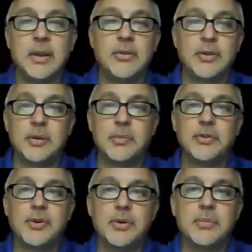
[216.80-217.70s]
Trend number
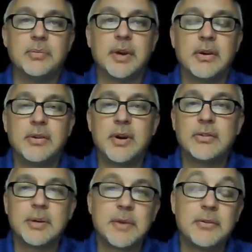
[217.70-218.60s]
two, underdogs
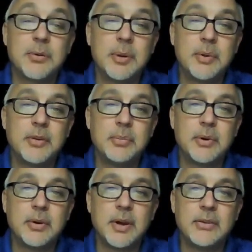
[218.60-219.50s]
coming off twenty plus
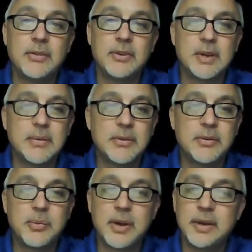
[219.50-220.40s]
point losses that cover the
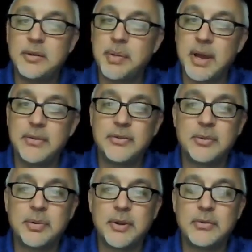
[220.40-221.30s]
spread. The Panthers
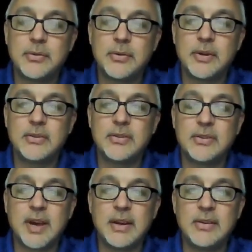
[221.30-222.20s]
at plus four against the
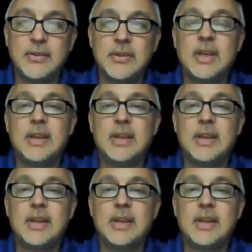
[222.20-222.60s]
Titans.